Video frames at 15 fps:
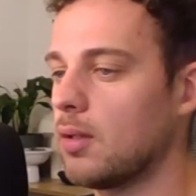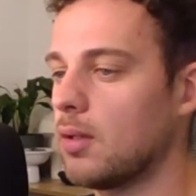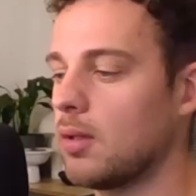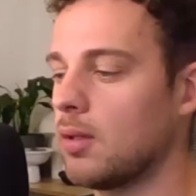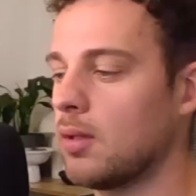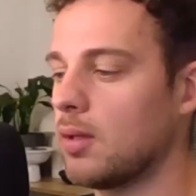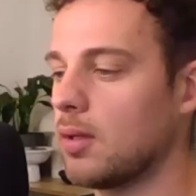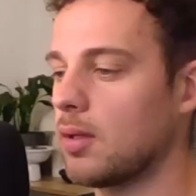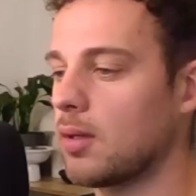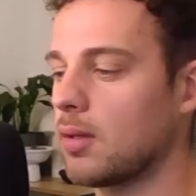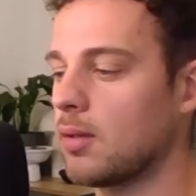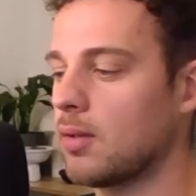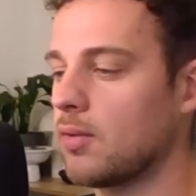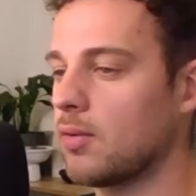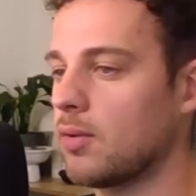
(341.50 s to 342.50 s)
Yeah,
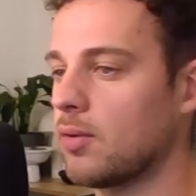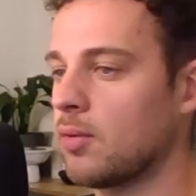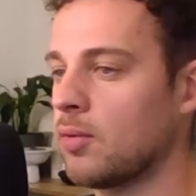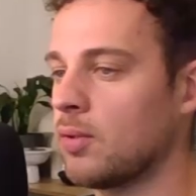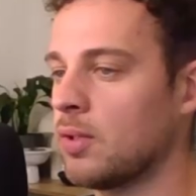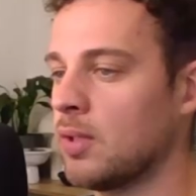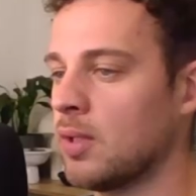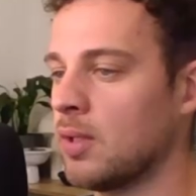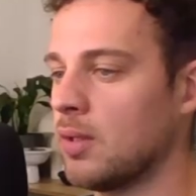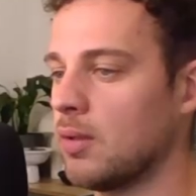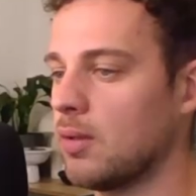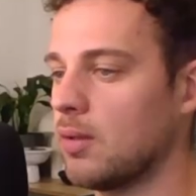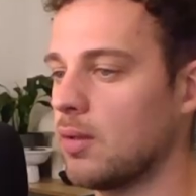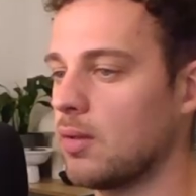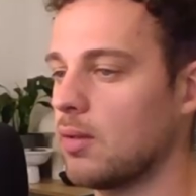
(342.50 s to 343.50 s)
that's not only
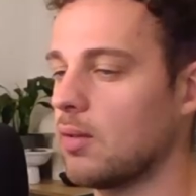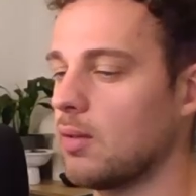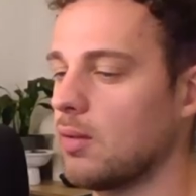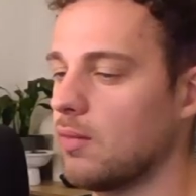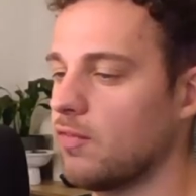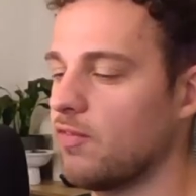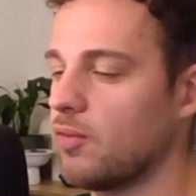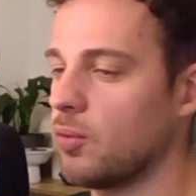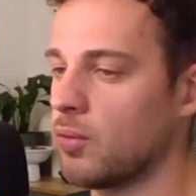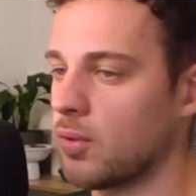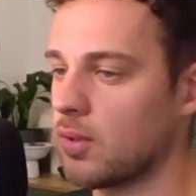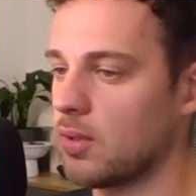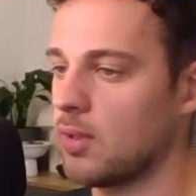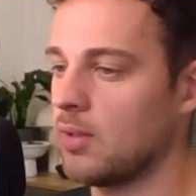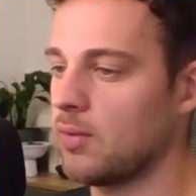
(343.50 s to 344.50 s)
a
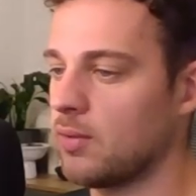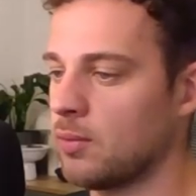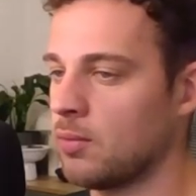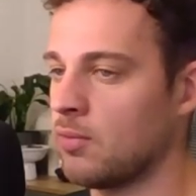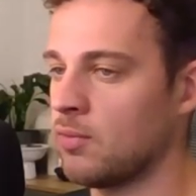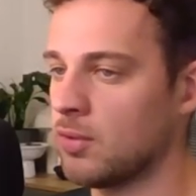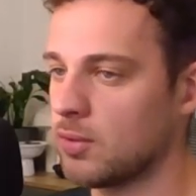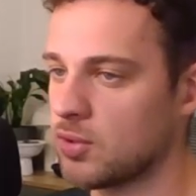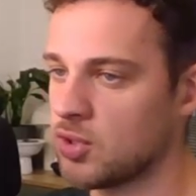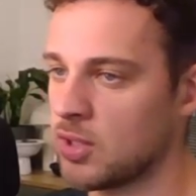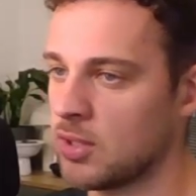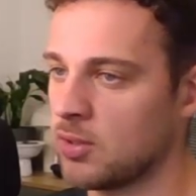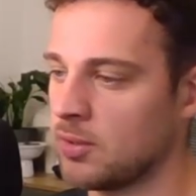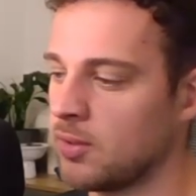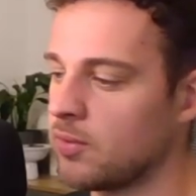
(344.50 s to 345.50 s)
fork, it's a reveal
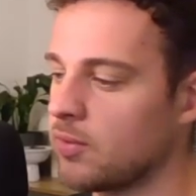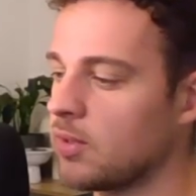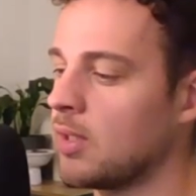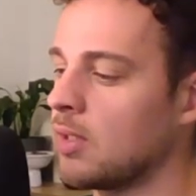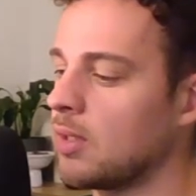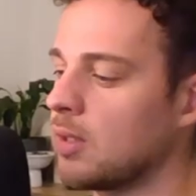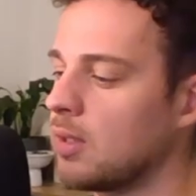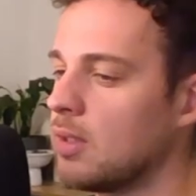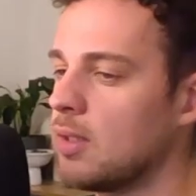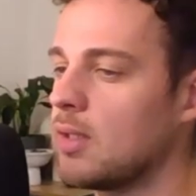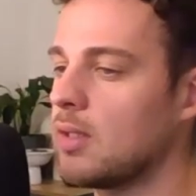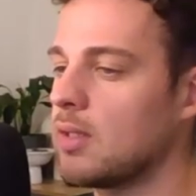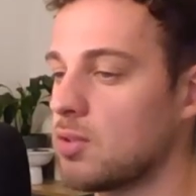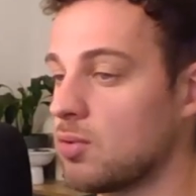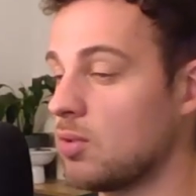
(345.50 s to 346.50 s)
check on his king.
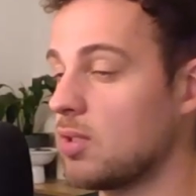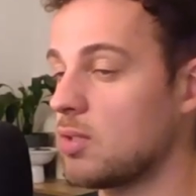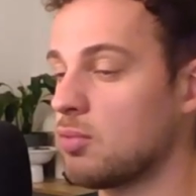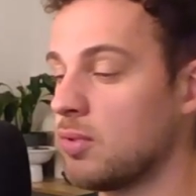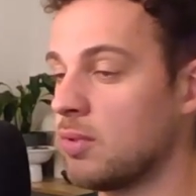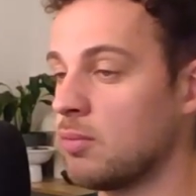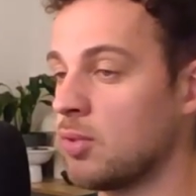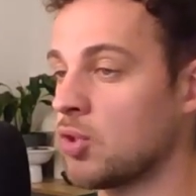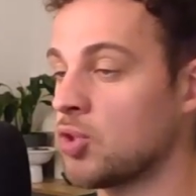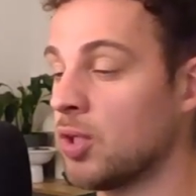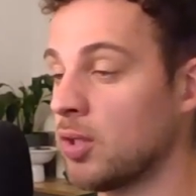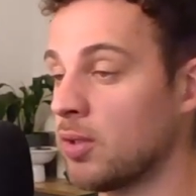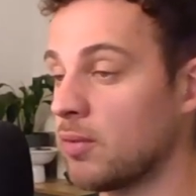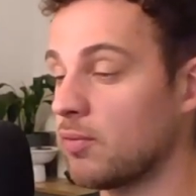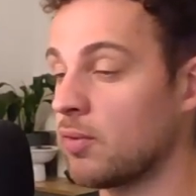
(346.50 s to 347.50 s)
So he's pretty much
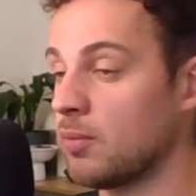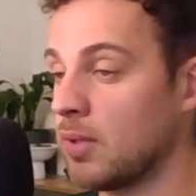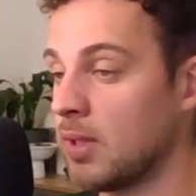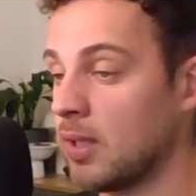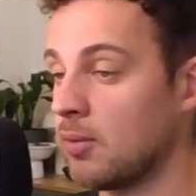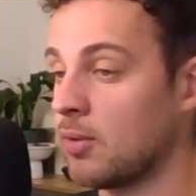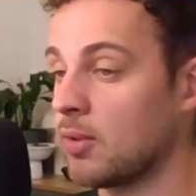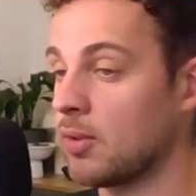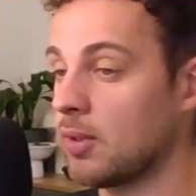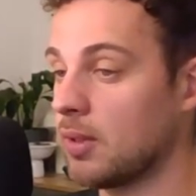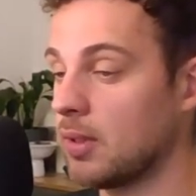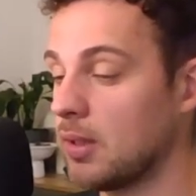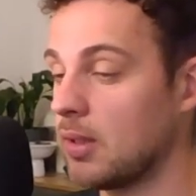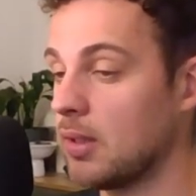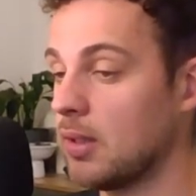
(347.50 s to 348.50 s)
done from now
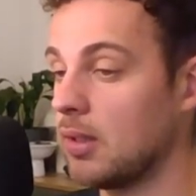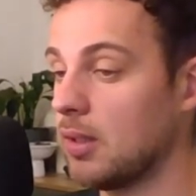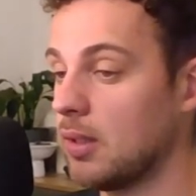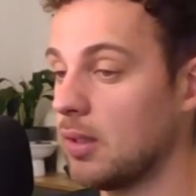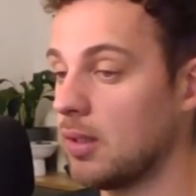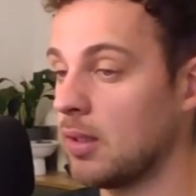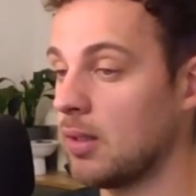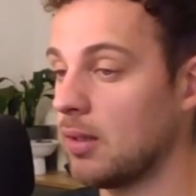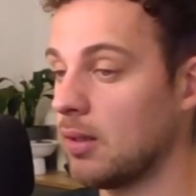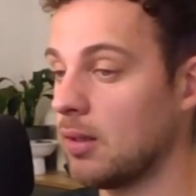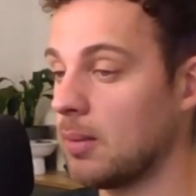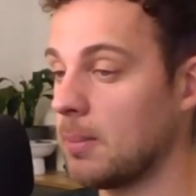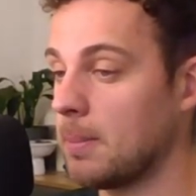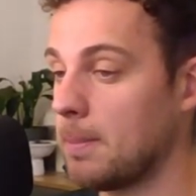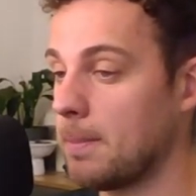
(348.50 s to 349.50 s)

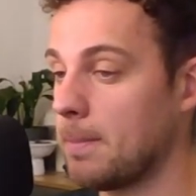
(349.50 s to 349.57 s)
on.